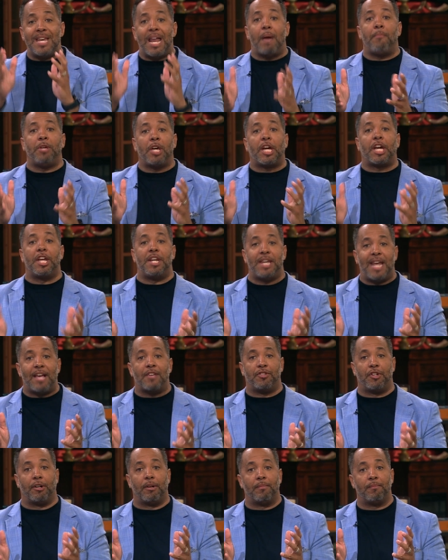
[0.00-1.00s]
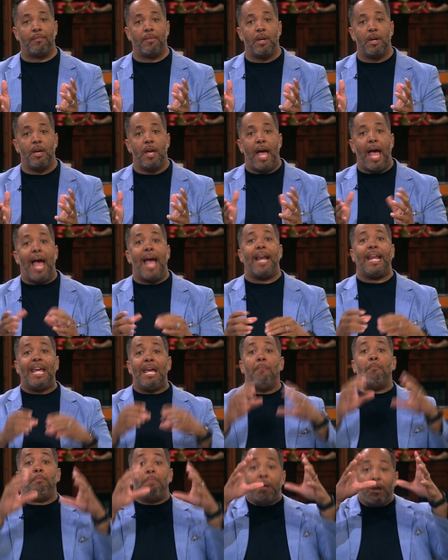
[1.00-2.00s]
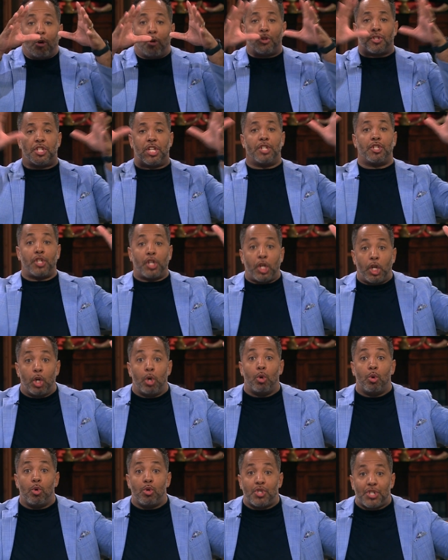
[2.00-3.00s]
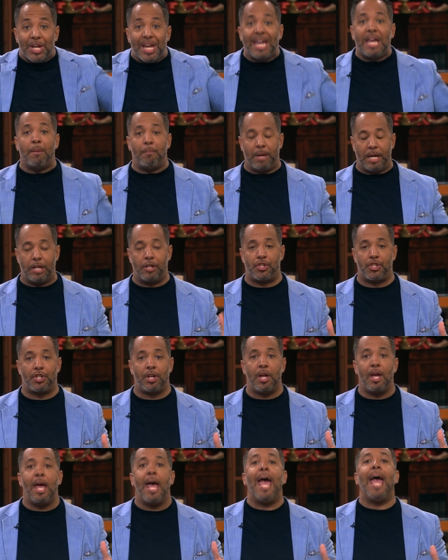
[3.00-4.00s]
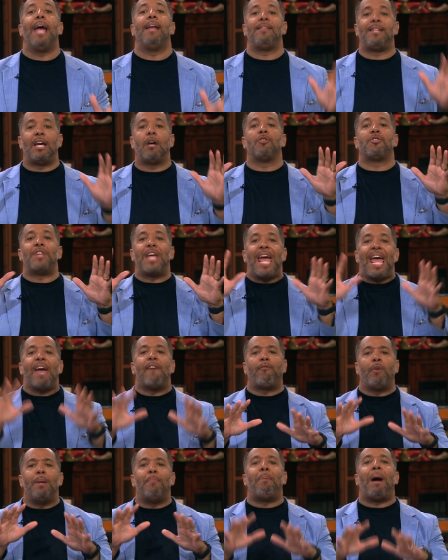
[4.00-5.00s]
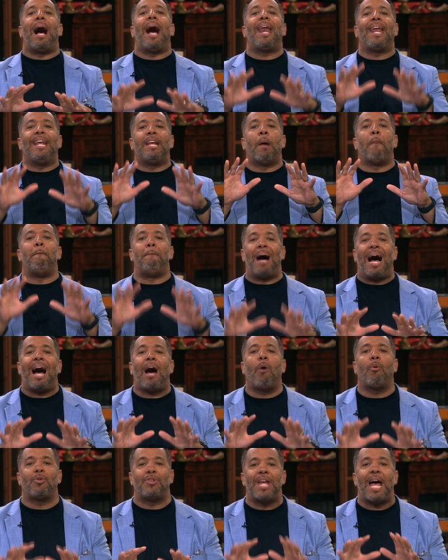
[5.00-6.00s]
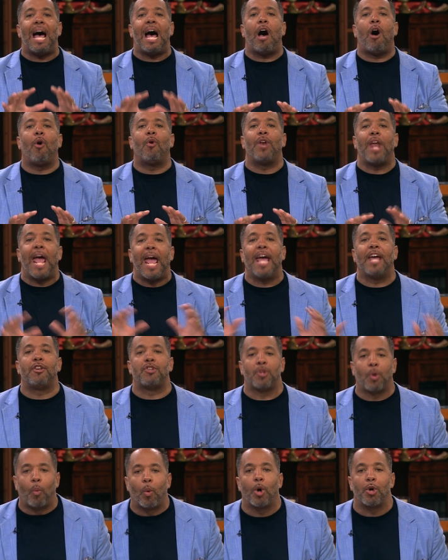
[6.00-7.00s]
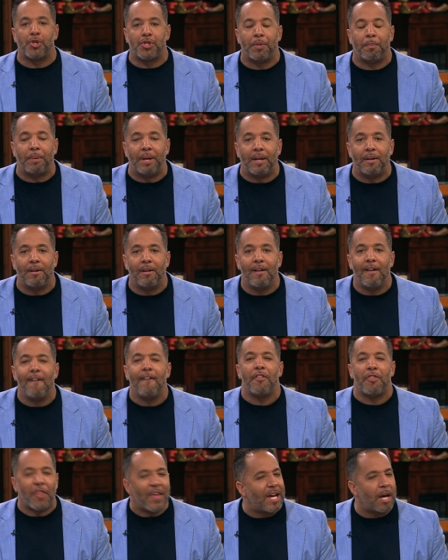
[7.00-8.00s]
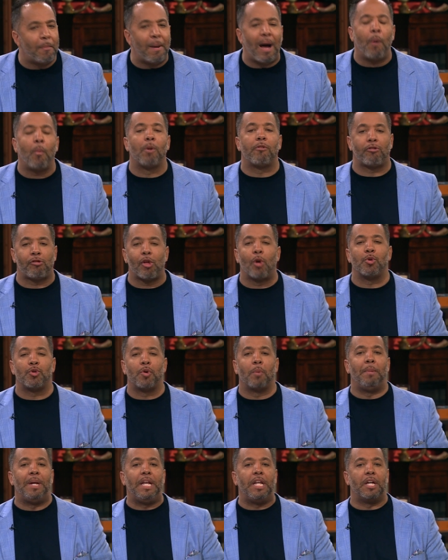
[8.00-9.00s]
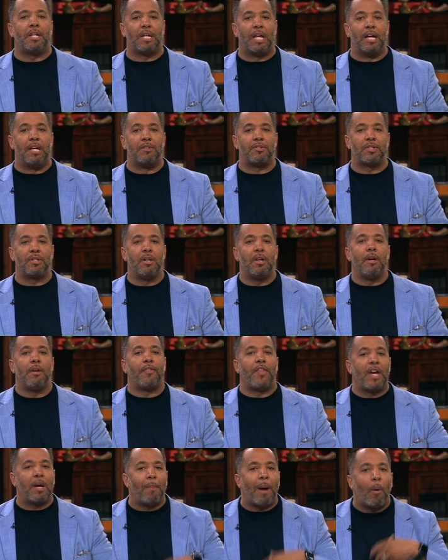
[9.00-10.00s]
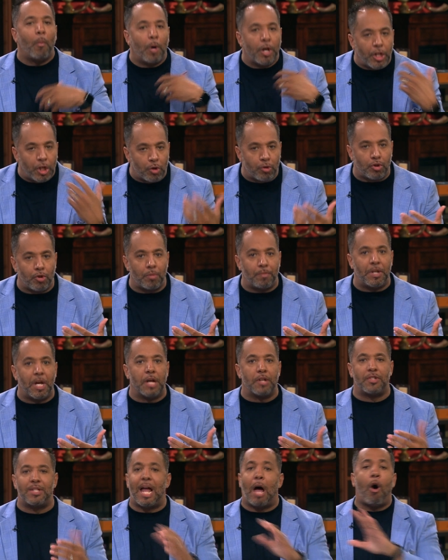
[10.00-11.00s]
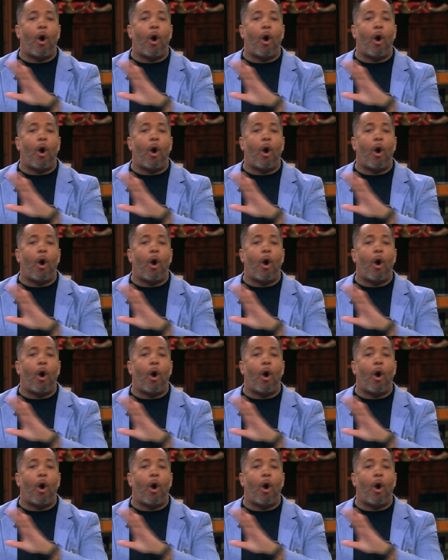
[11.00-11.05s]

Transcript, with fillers: Nebuchadnezzar, and he builds this huge image and tells everybody to bow down and to worship it. Think about what social media does. Think about what YouTube does.